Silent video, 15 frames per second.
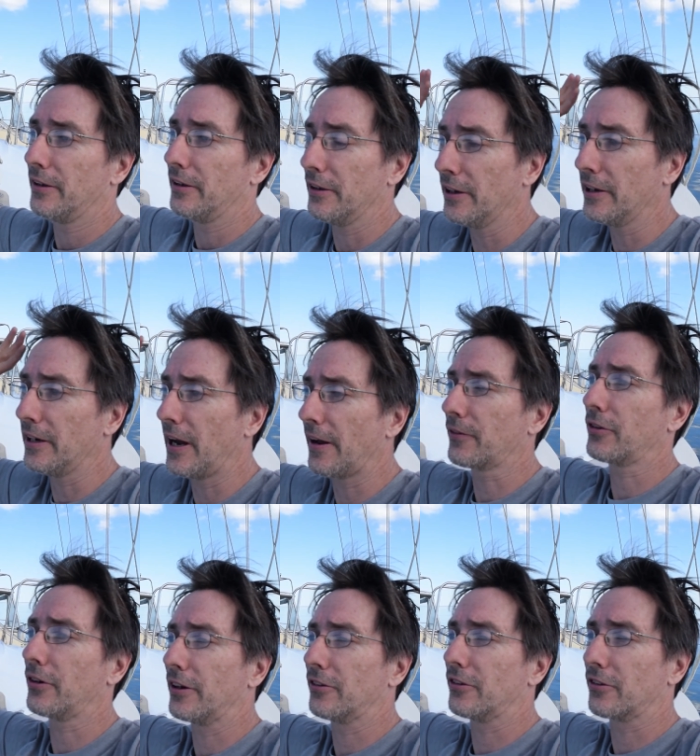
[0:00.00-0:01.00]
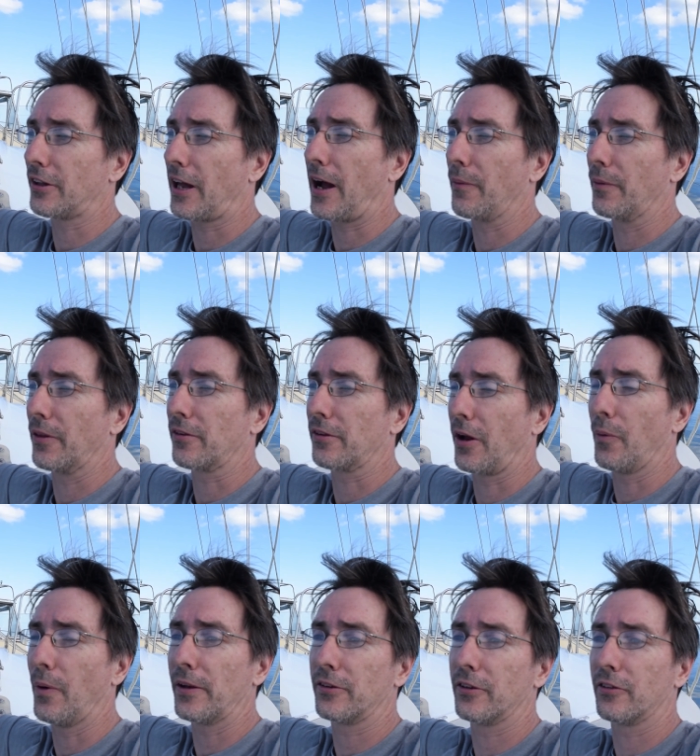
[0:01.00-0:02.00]
You need enough trees to start with so
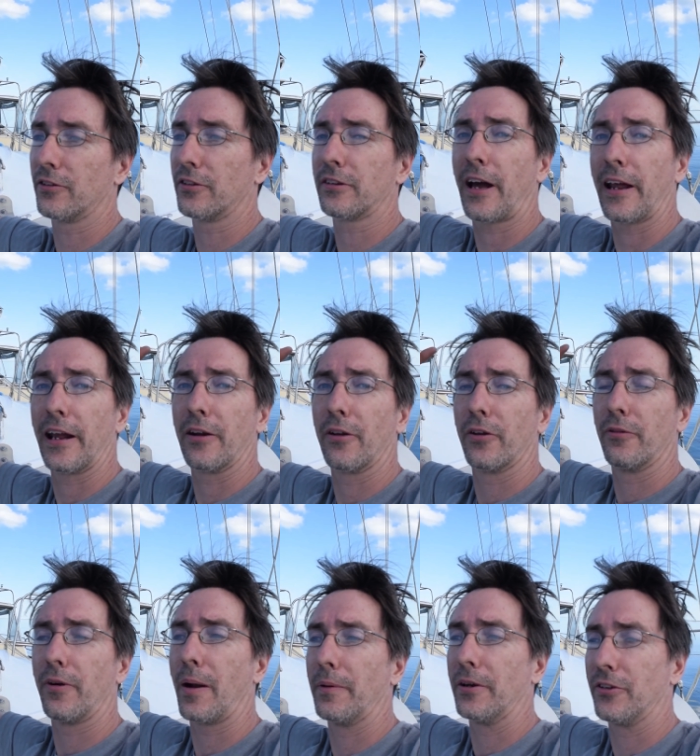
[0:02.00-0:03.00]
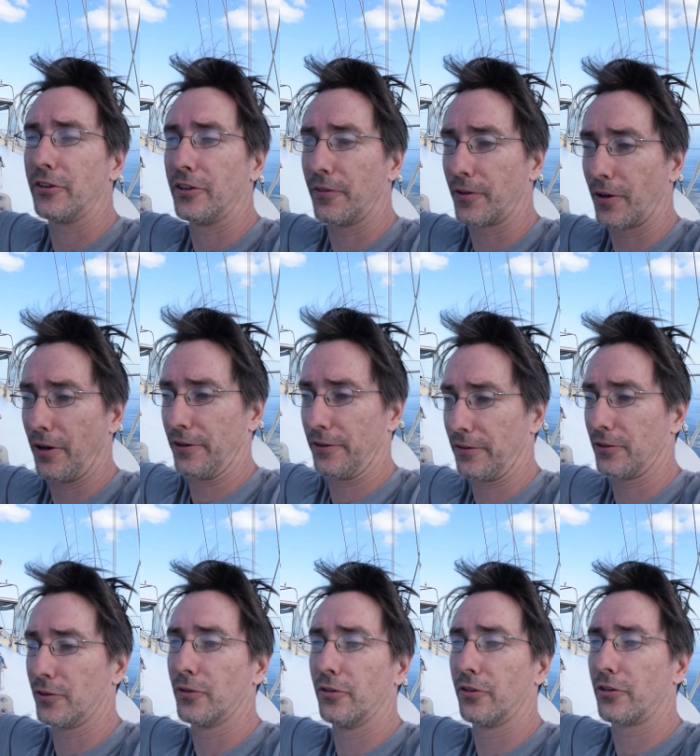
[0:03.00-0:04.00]
once you cut out all the rubbish you've got
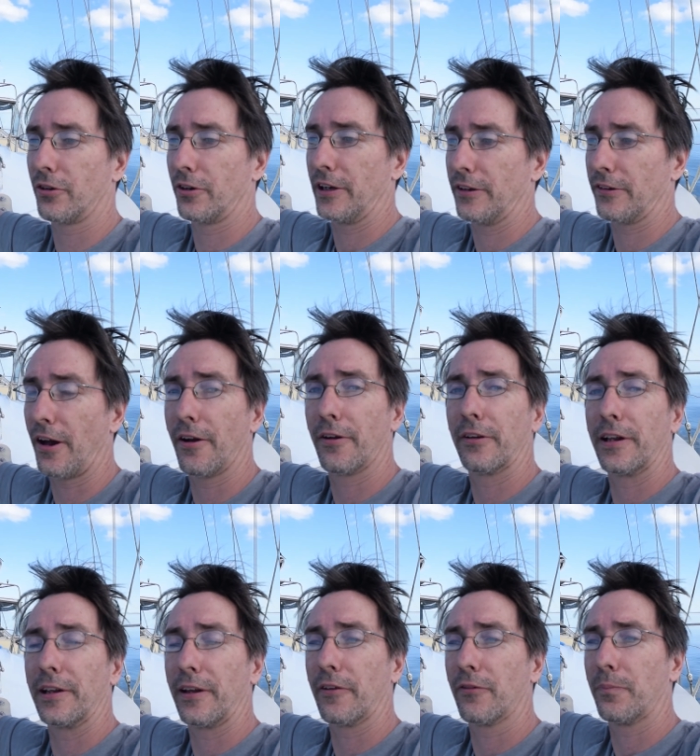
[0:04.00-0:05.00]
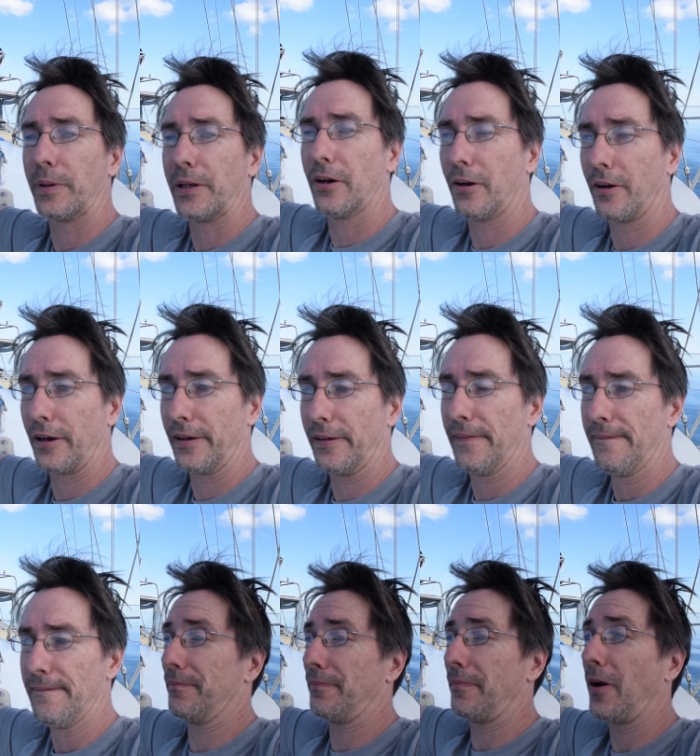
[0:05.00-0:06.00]
good trees only left behind.
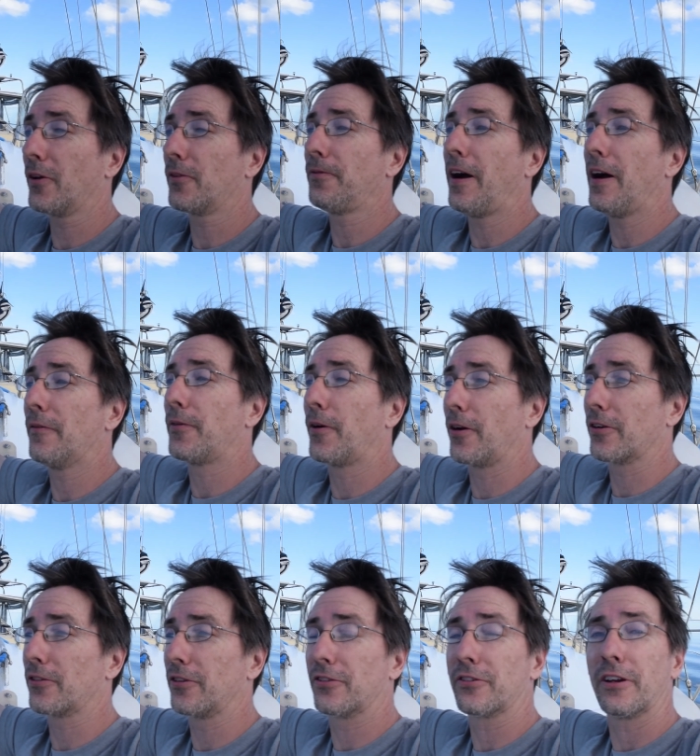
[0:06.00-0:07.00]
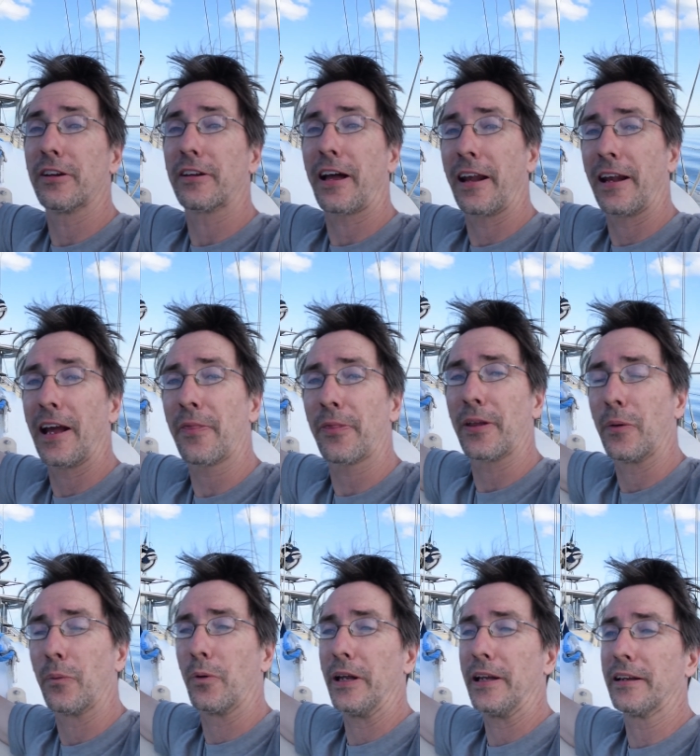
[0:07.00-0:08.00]
Most farm foresters can cut out
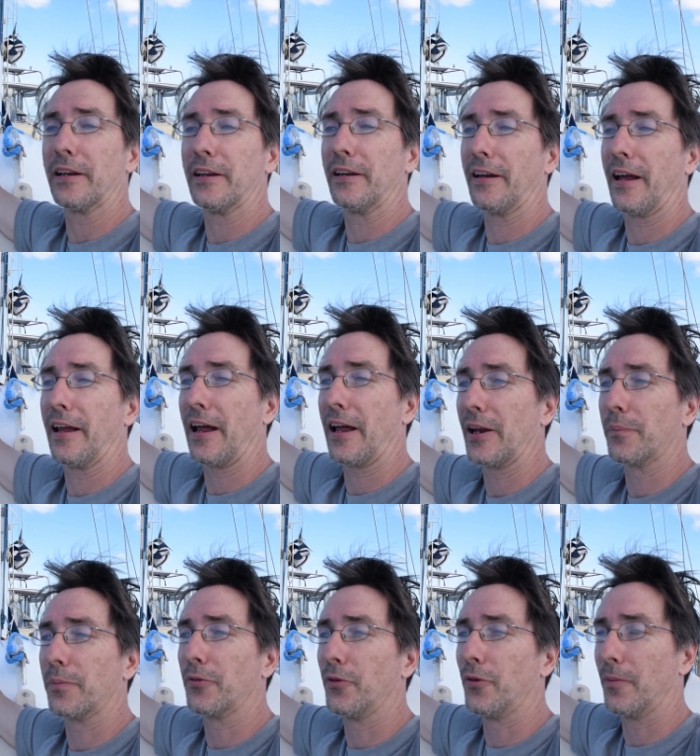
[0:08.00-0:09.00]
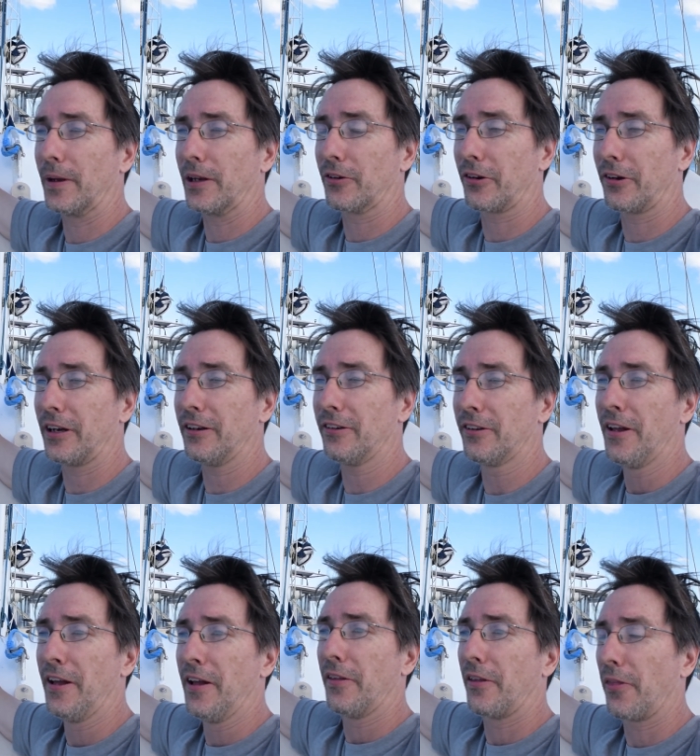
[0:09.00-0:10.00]
their weak and, and underperforming trees
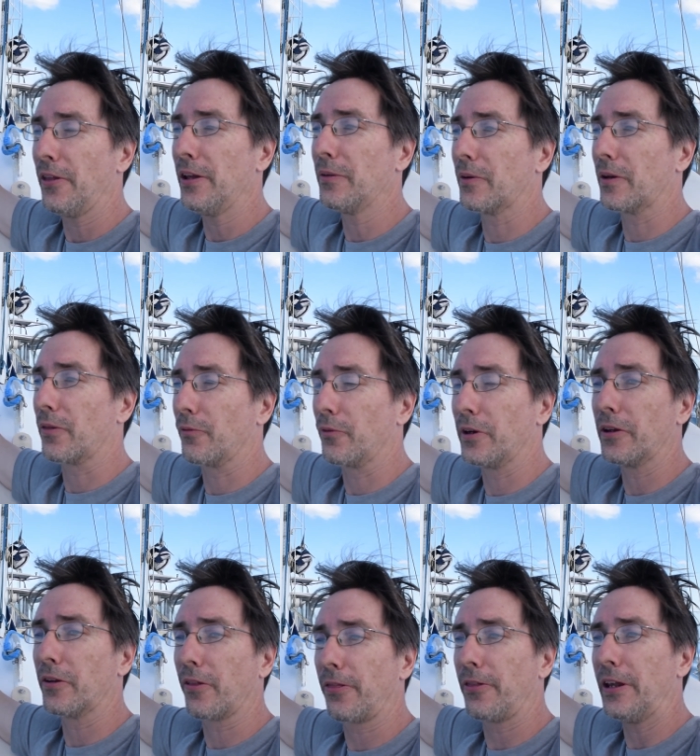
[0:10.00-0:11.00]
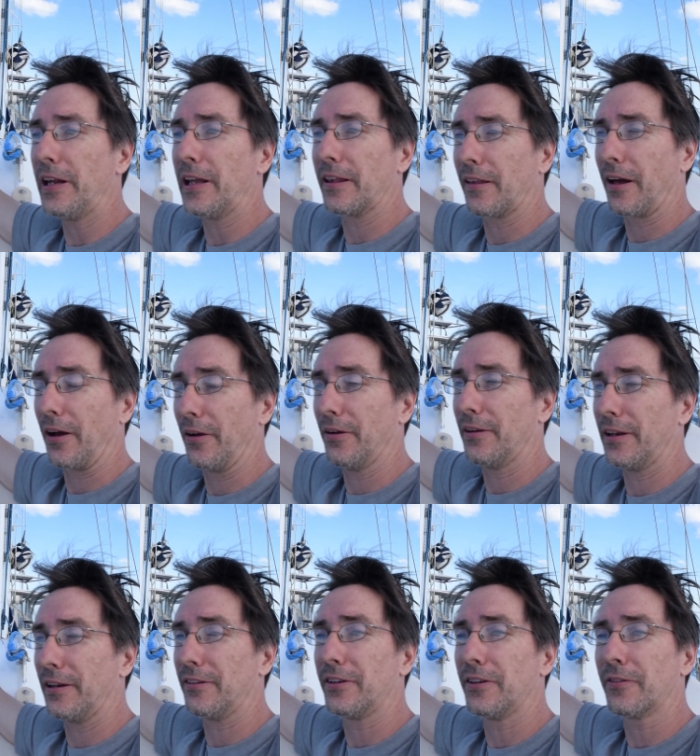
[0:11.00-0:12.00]
the thing with real thinning though
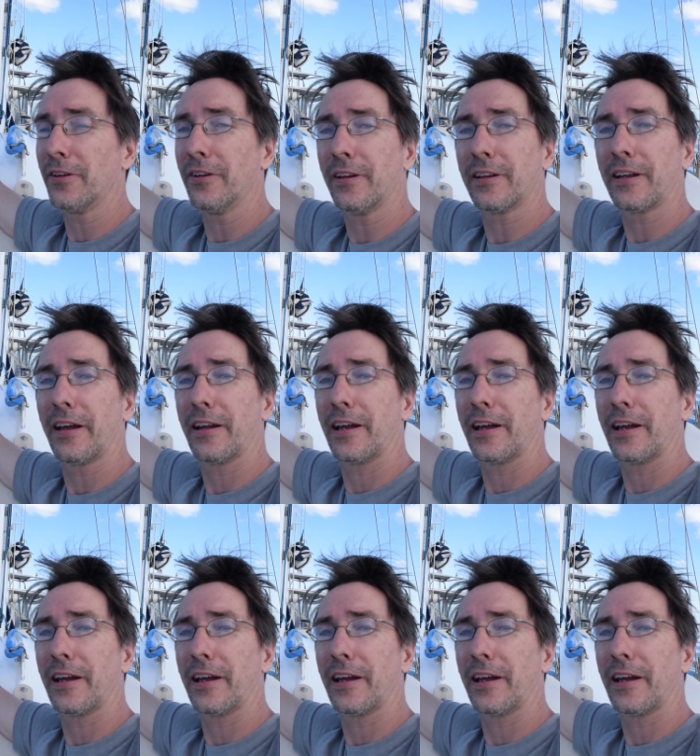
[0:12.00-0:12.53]
is you've got to cut